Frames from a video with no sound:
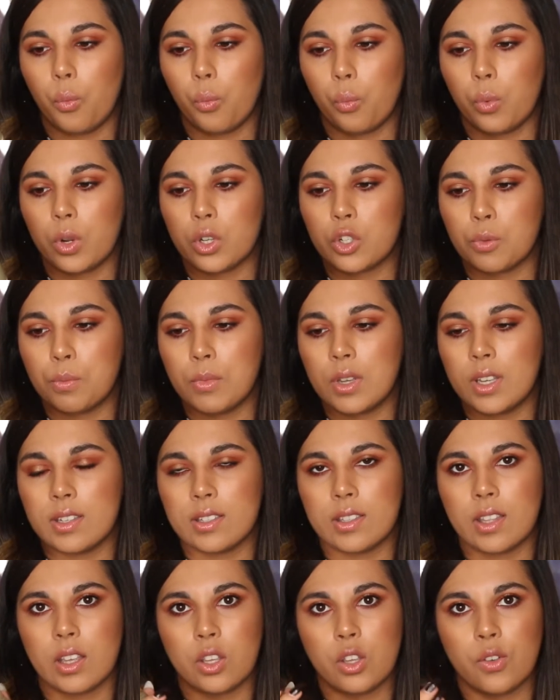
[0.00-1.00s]
which
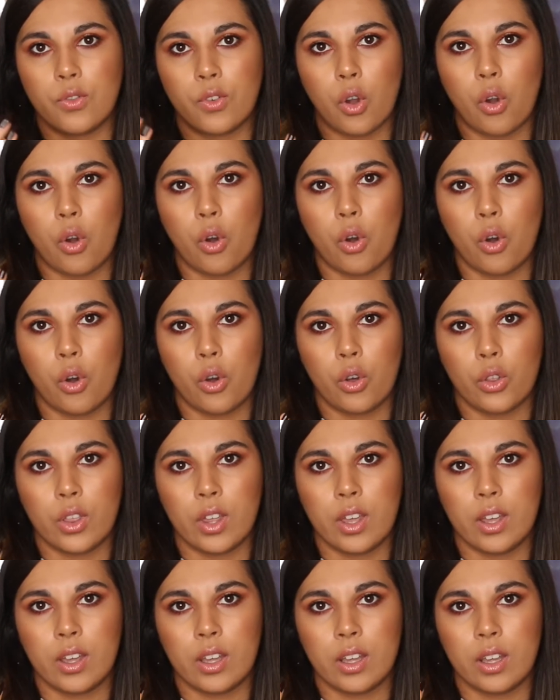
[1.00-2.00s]
means that you've got all
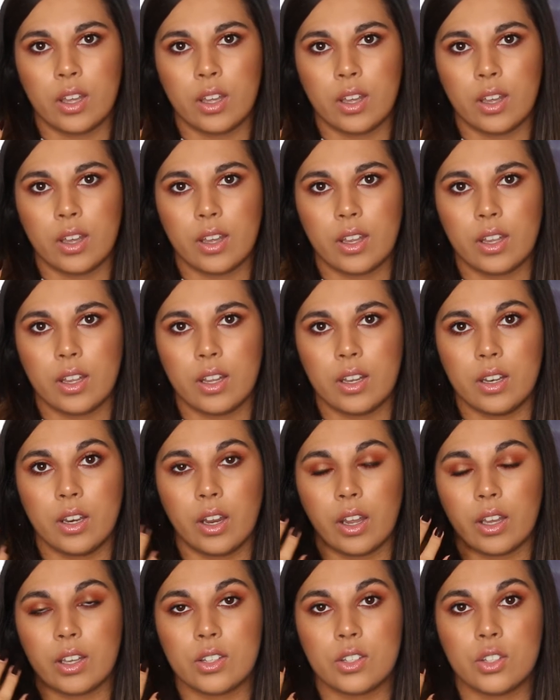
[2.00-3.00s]
the
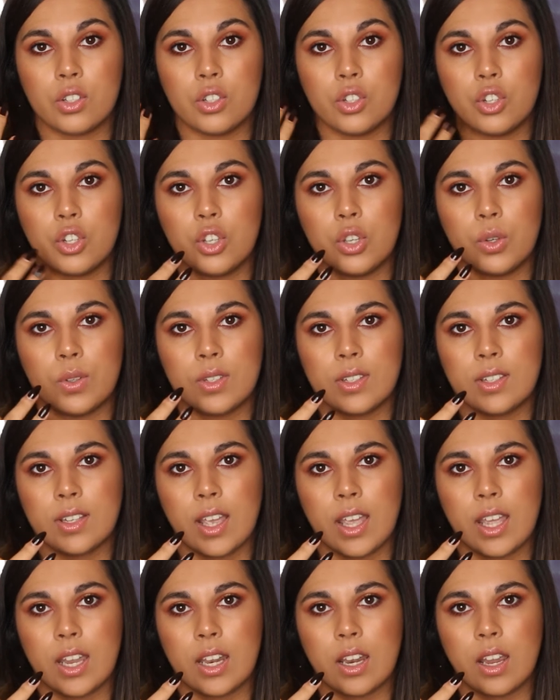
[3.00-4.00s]
nice new
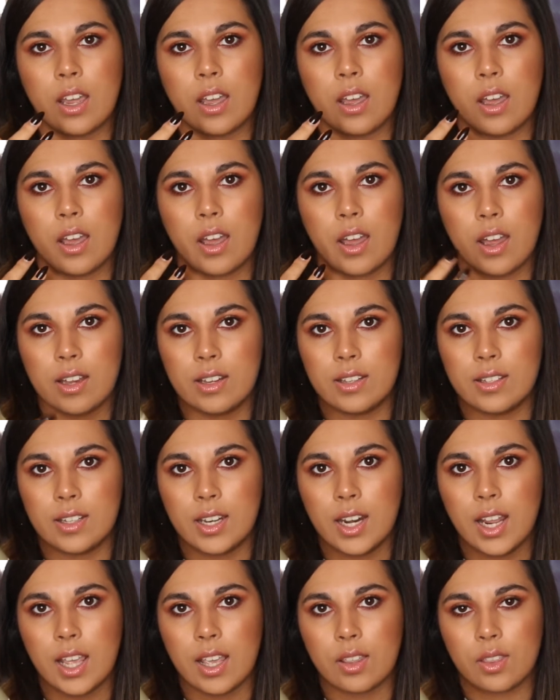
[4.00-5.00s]
skin
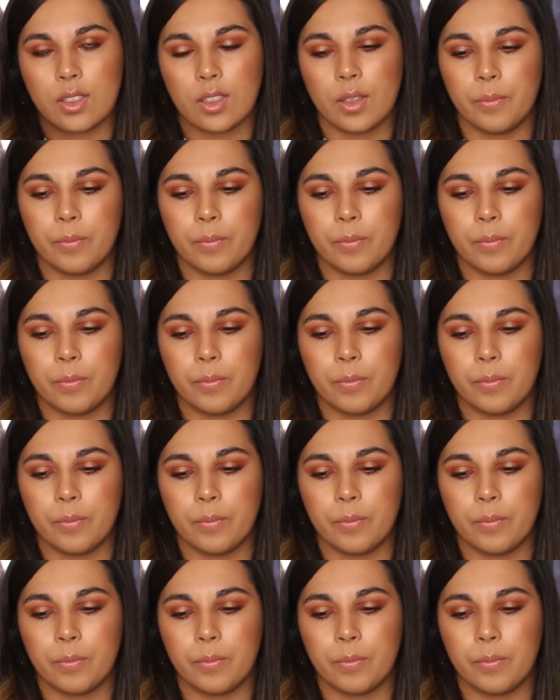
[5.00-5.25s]
underneath.